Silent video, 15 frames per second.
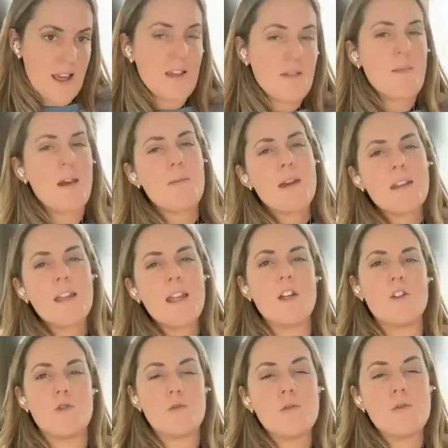And maybe in like
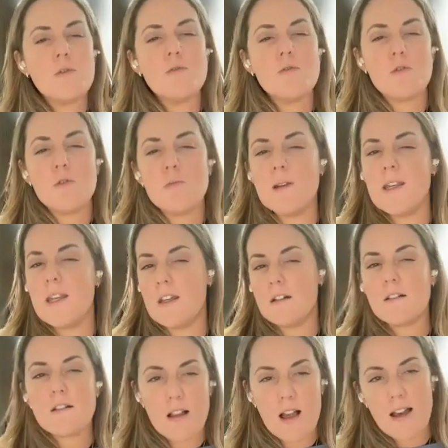a true
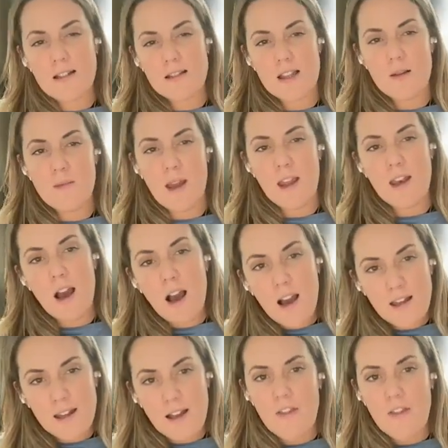beginner's class, they might not.